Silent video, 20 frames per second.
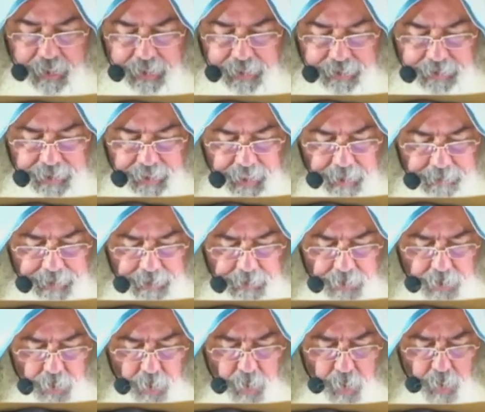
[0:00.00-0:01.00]

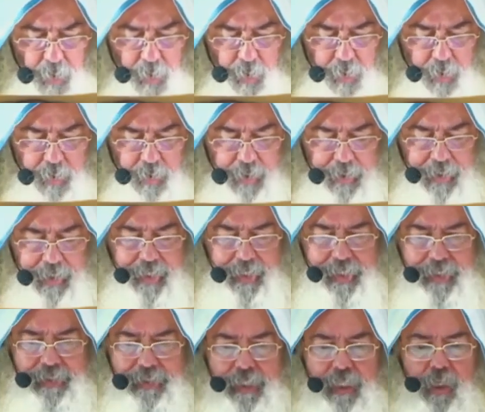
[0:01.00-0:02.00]
receipt of custom.
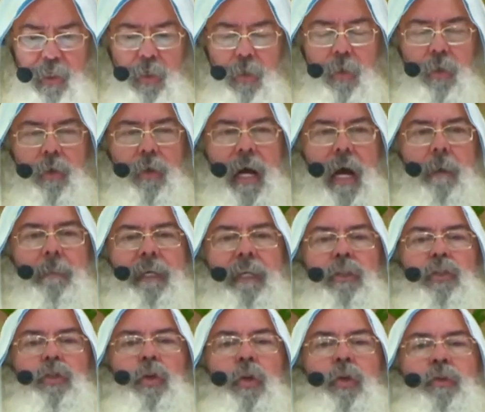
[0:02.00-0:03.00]

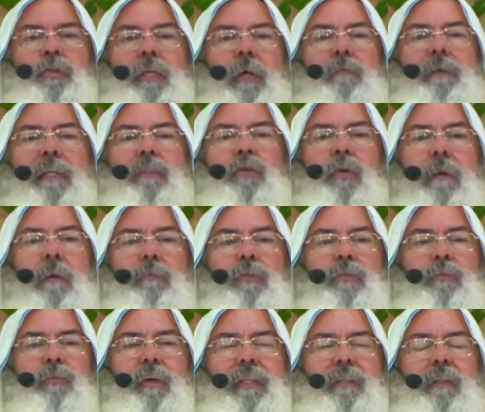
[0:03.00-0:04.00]
And he said unto
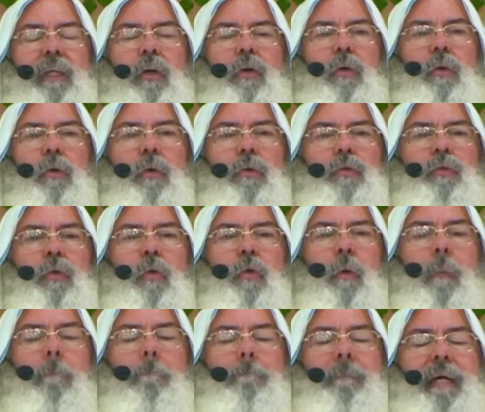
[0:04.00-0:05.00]
him, follow
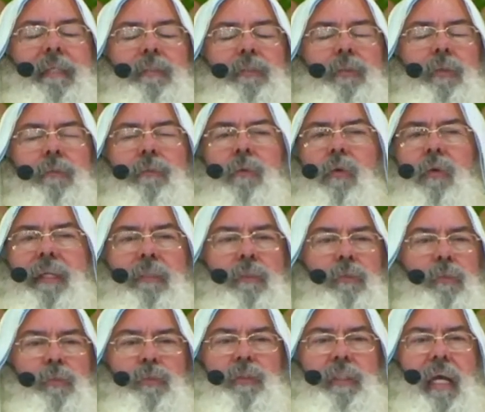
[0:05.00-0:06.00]
me. And
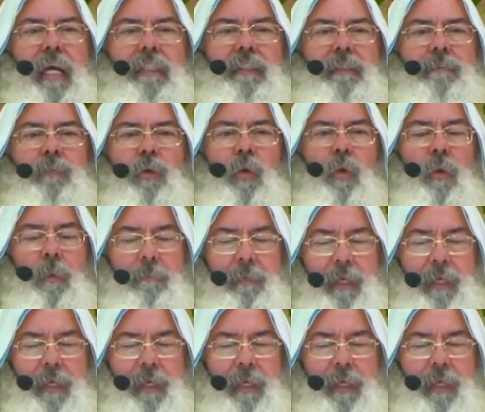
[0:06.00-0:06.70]
he arose